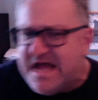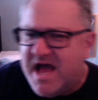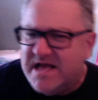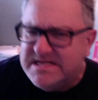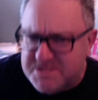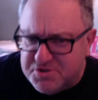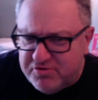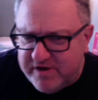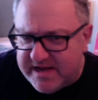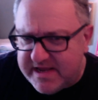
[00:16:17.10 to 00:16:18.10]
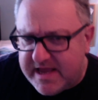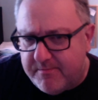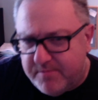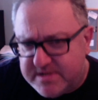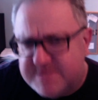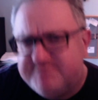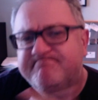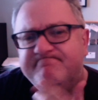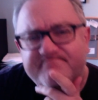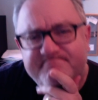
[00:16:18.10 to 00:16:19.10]
Street
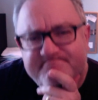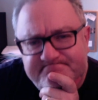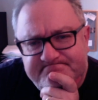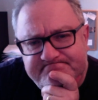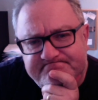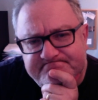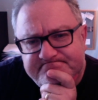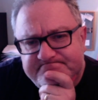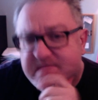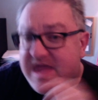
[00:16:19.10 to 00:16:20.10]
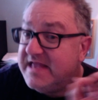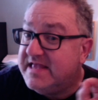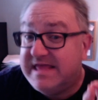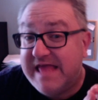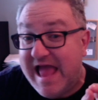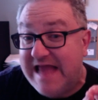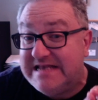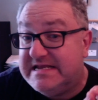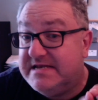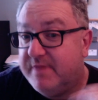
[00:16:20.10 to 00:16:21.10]
cameras.
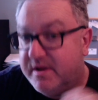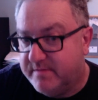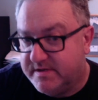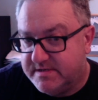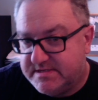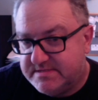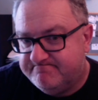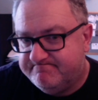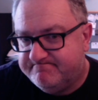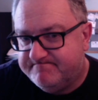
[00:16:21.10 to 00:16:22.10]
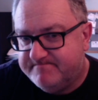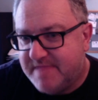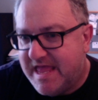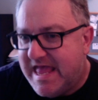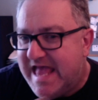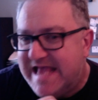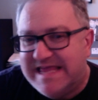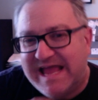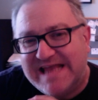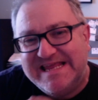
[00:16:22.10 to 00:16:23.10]
Candid moments.
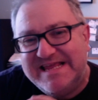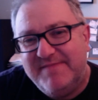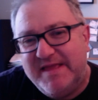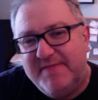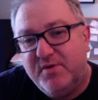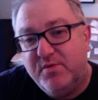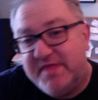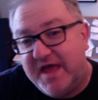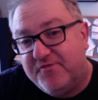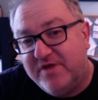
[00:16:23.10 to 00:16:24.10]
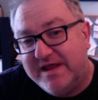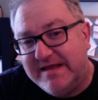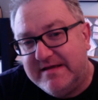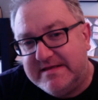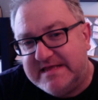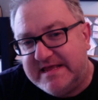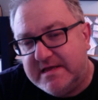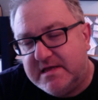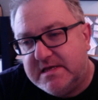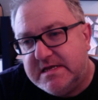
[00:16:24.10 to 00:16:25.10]
Getting people without realising
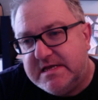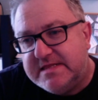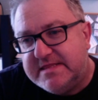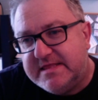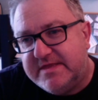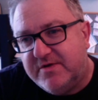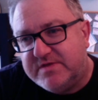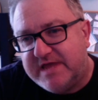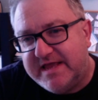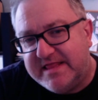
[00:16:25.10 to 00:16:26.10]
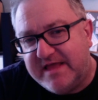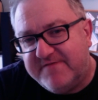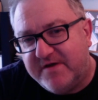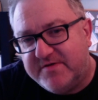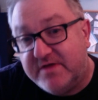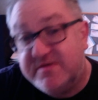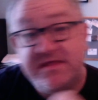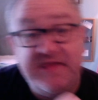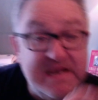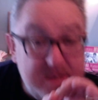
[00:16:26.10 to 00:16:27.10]
that you're taking their photo so
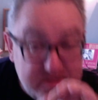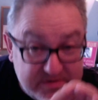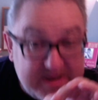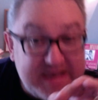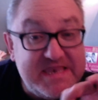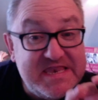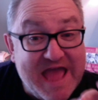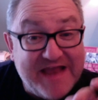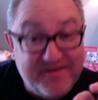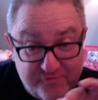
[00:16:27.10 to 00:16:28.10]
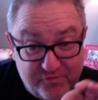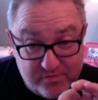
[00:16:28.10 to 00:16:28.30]
they look natural.